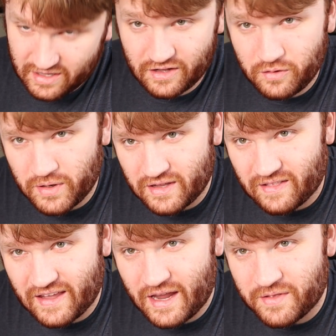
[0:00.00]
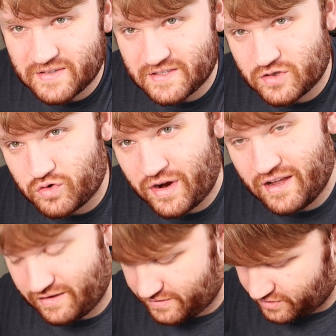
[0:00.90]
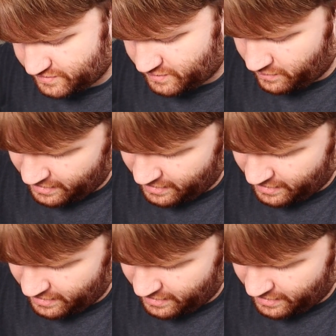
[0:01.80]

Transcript: And I do kind of like how this is trayless. You just go